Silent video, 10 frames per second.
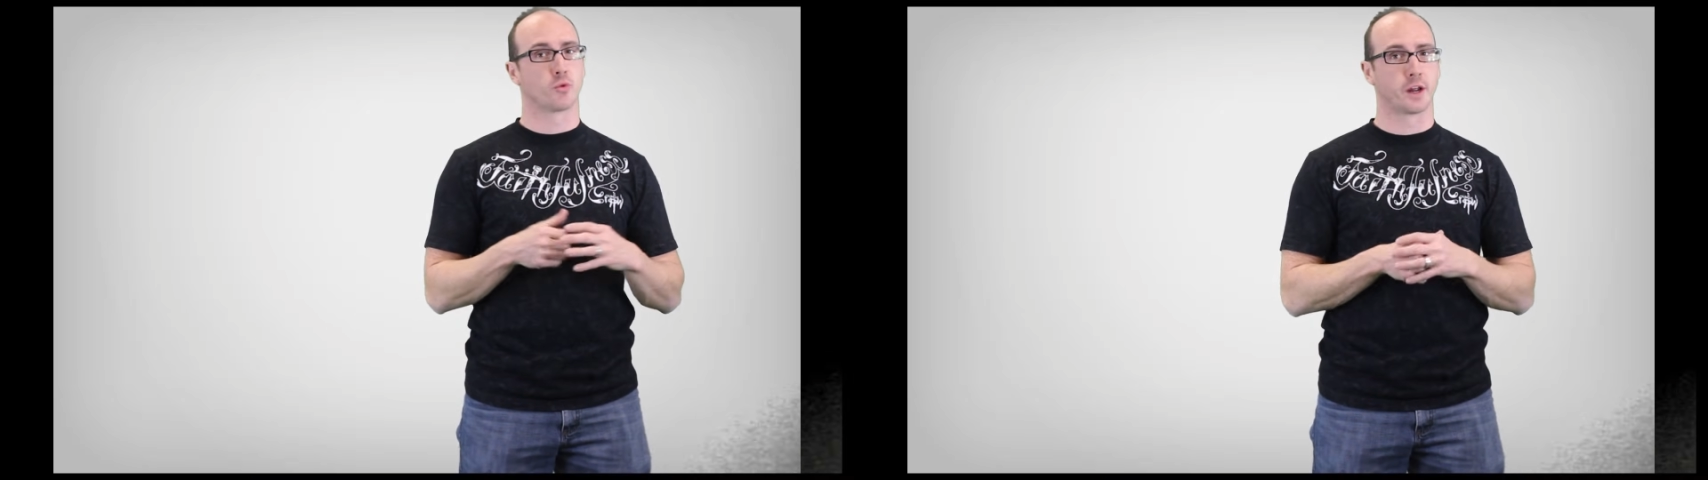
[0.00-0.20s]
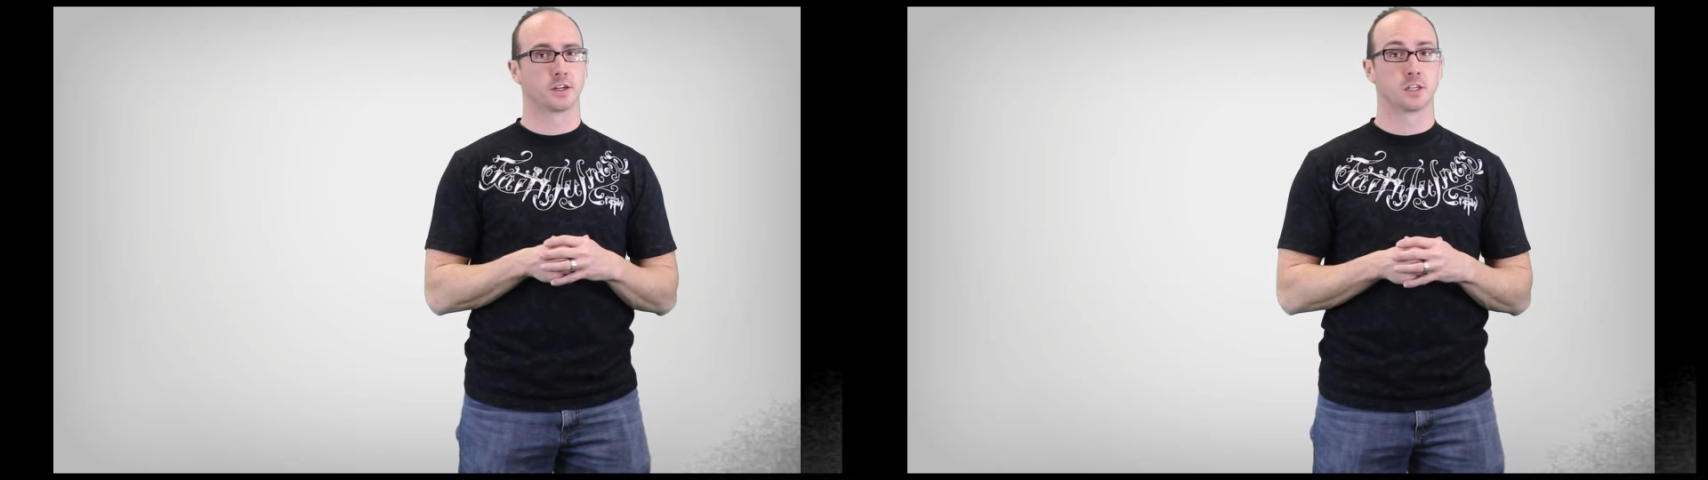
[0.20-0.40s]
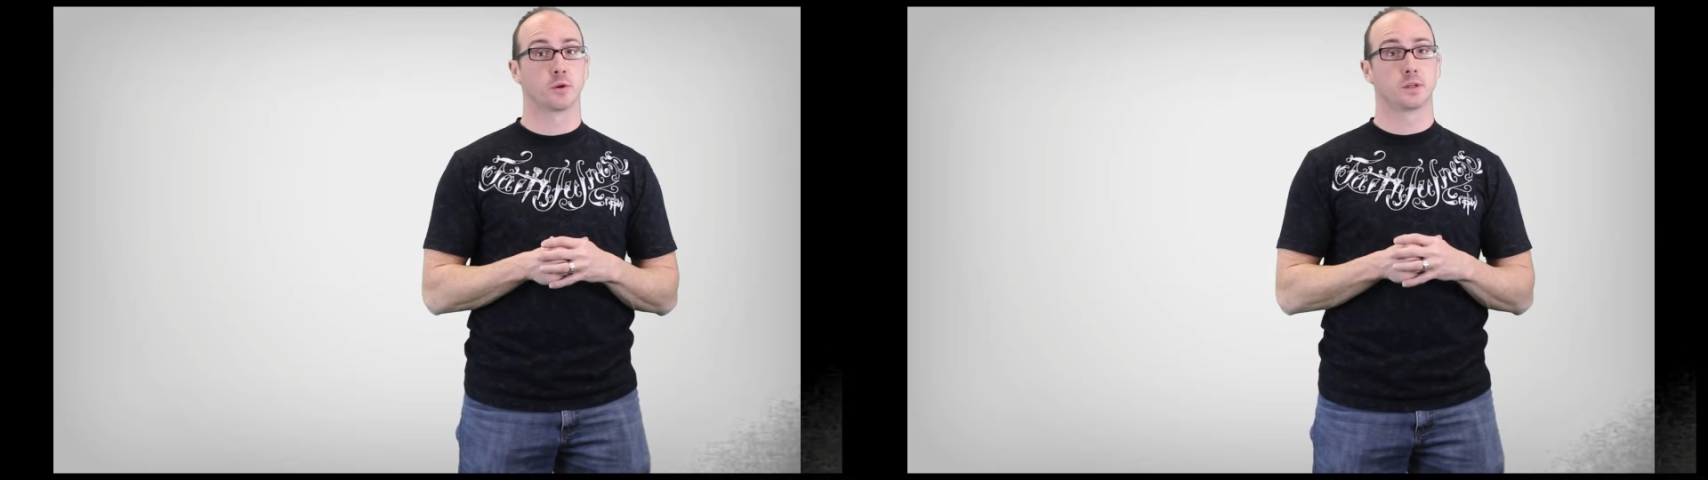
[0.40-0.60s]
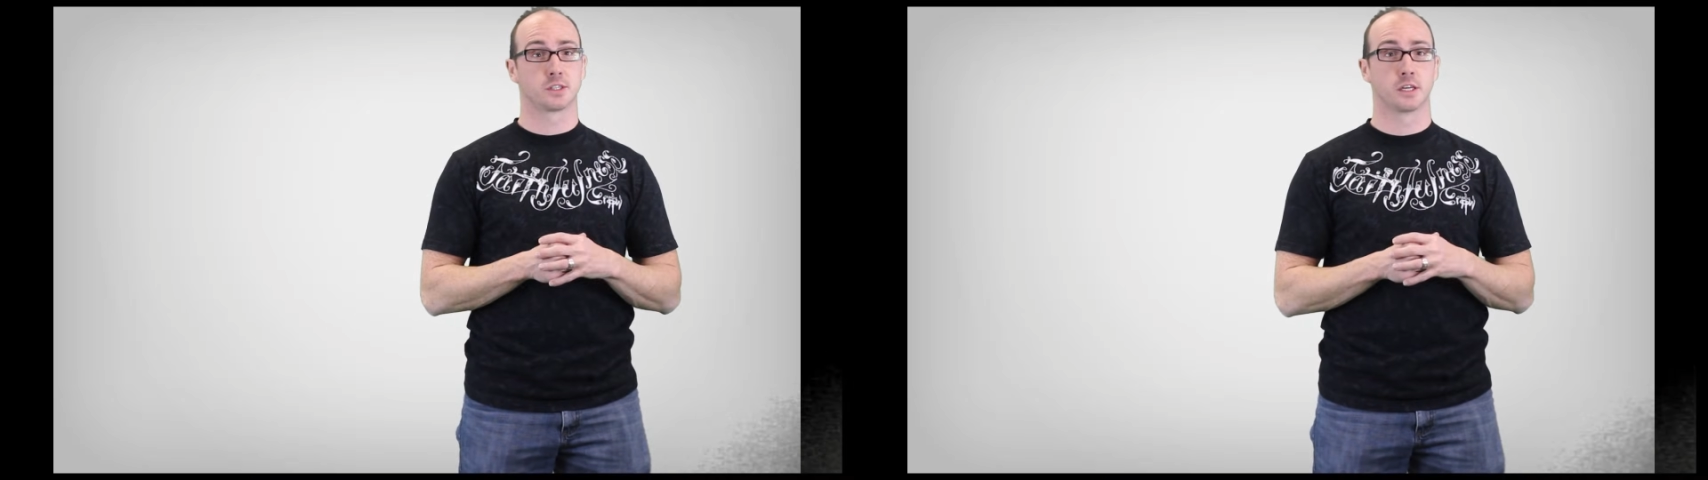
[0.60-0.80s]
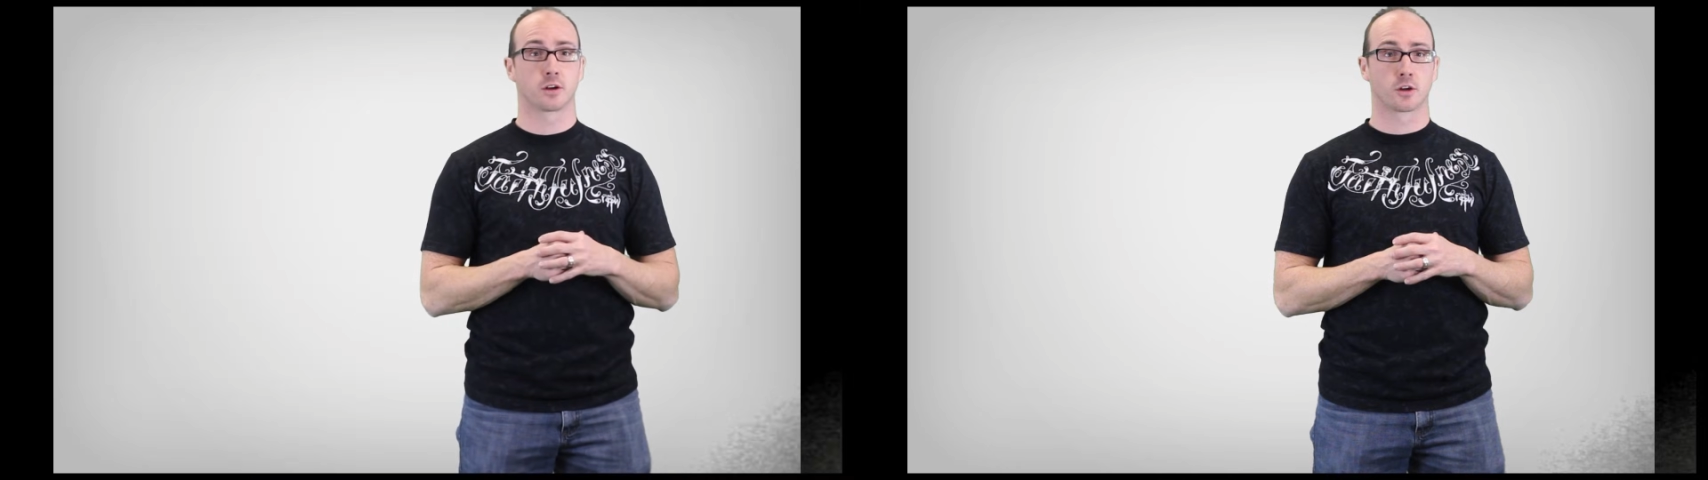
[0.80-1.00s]
range that we
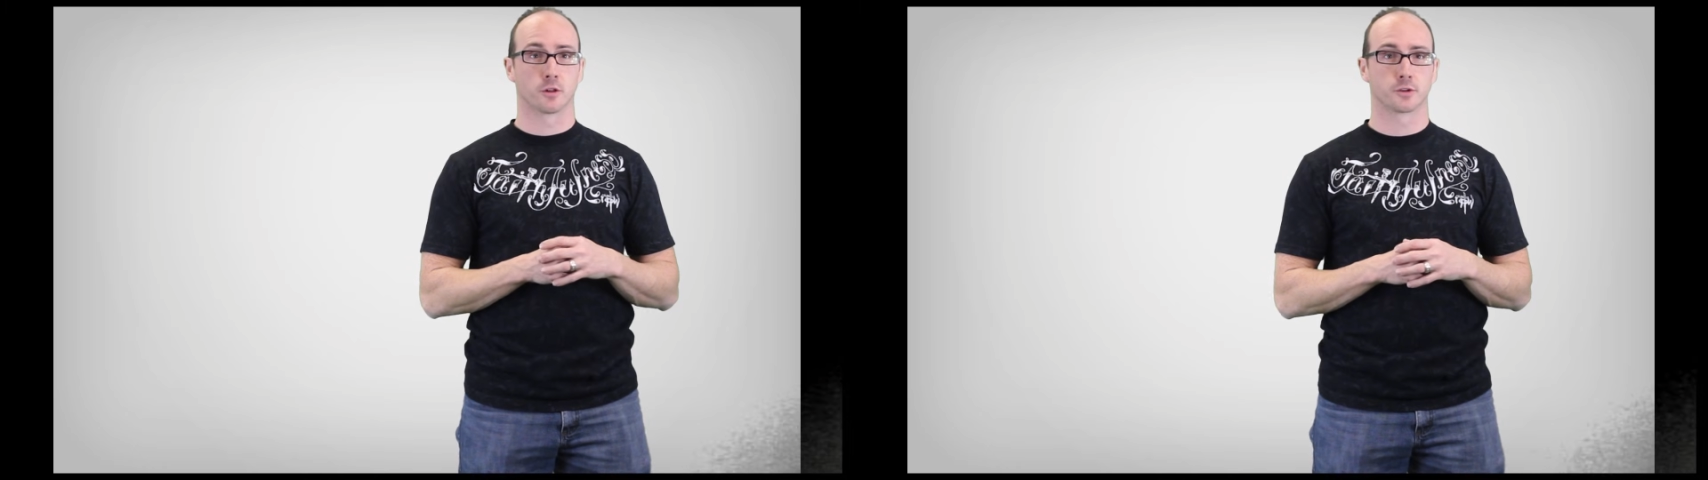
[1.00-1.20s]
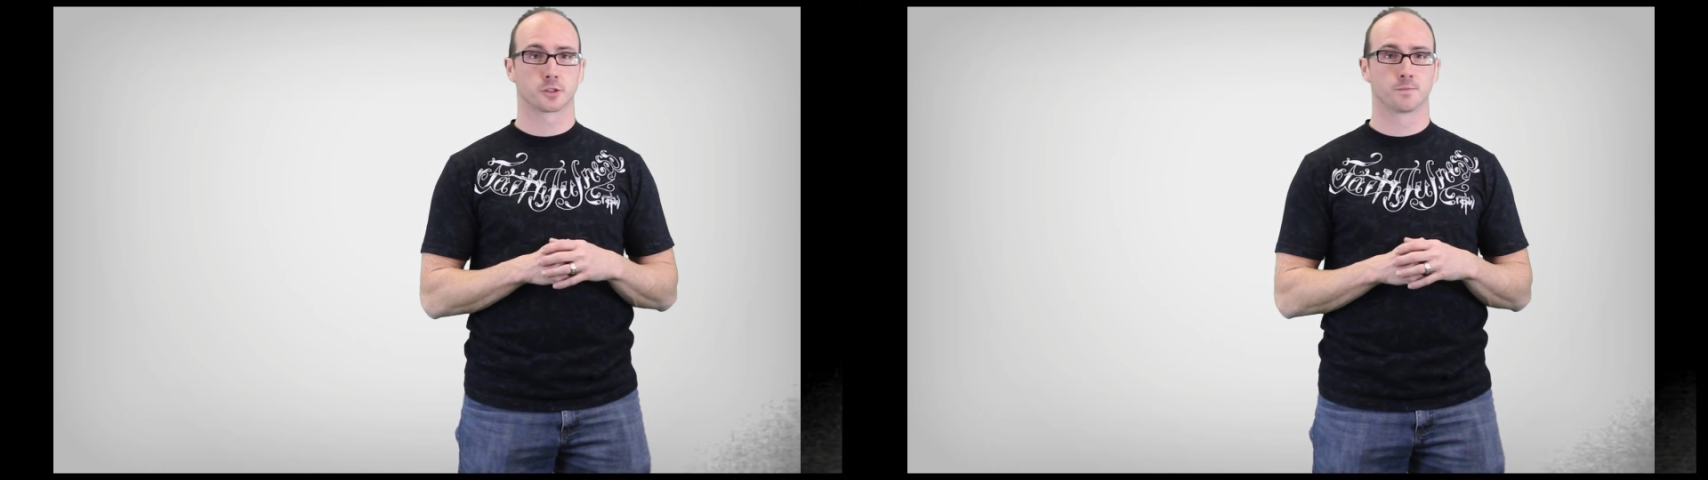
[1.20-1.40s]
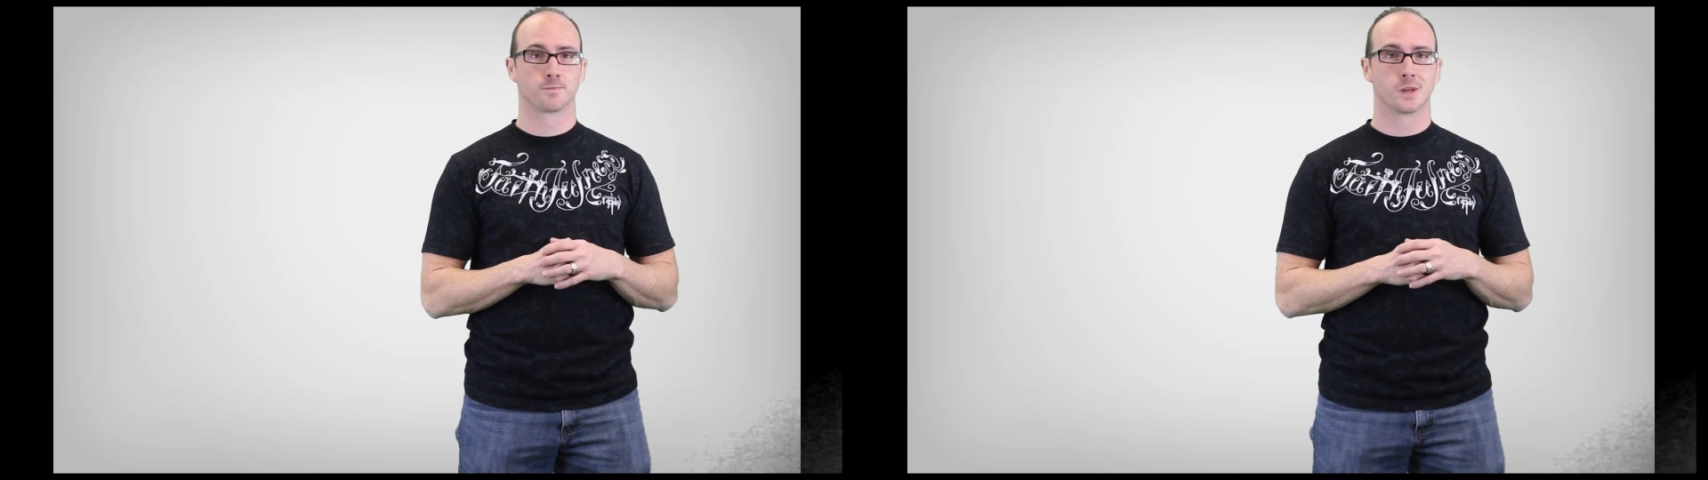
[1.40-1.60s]
see in colors.